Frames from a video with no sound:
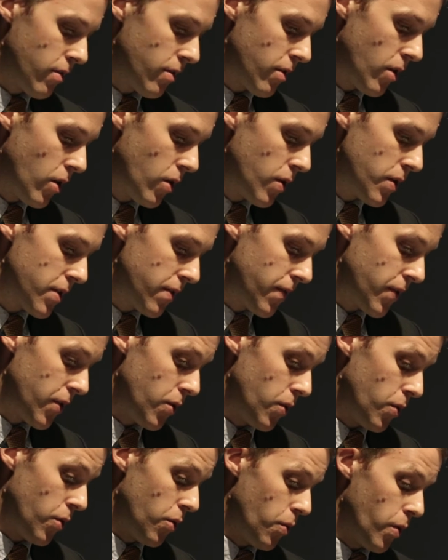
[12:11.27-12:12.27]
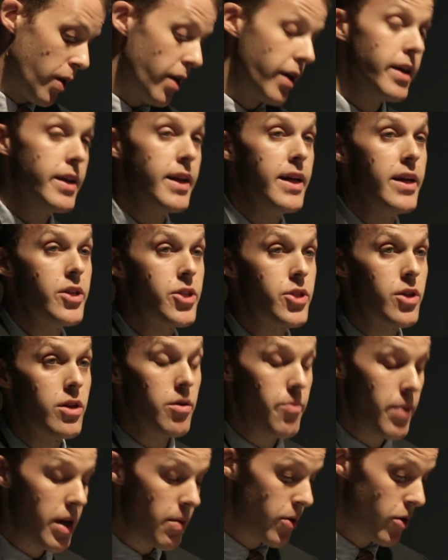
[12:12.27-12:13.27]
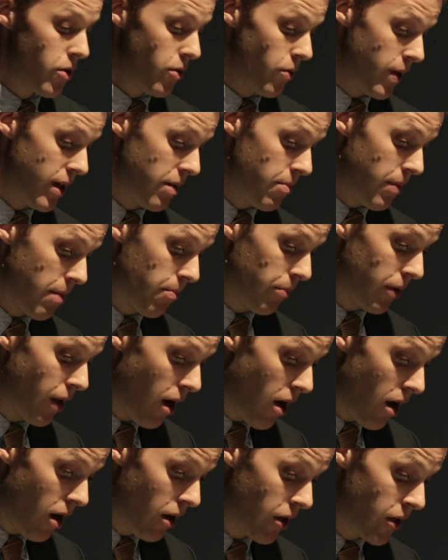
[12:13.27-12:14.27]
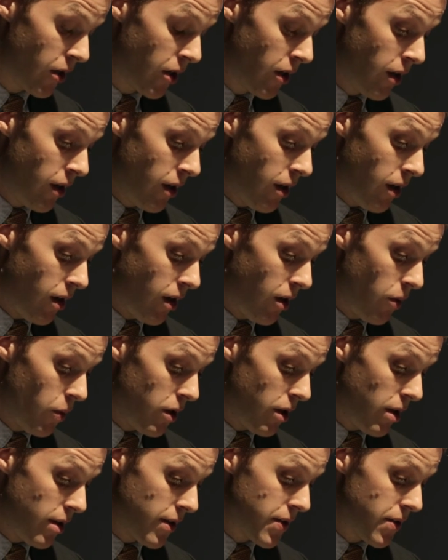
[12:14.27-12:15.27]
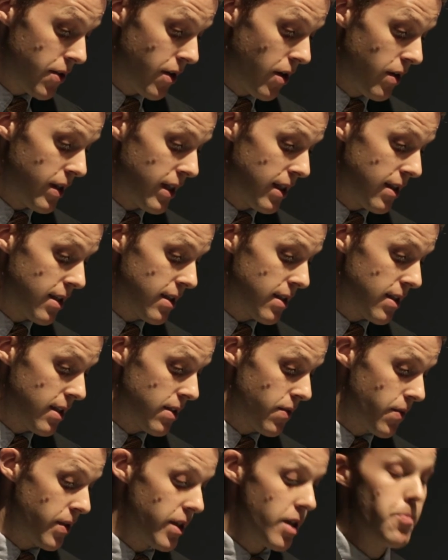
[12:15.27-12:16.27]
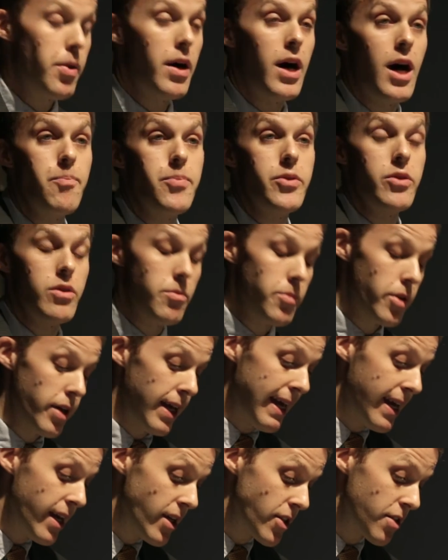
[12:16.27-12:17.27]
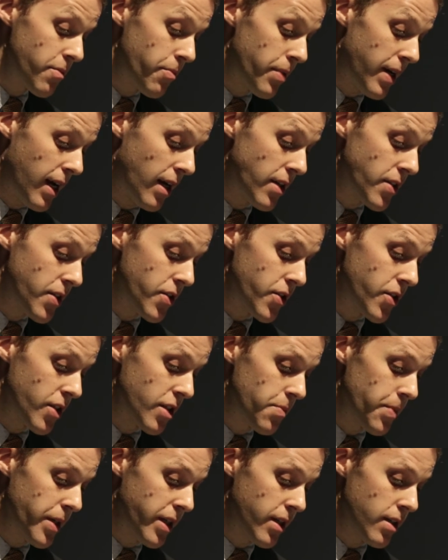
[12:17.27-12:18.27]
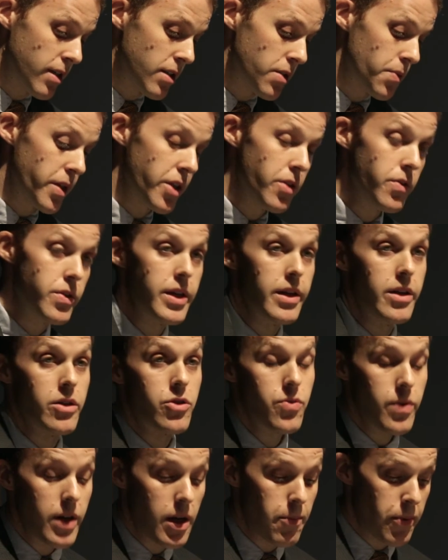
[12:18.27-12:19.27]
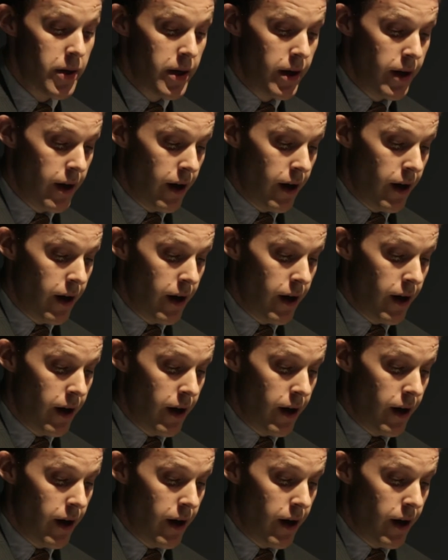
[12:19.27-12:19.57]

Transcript: Those of you who work in Asia, or maybe who read my blog, will also know that this is really popular among Asian passengers, because when you take a trip,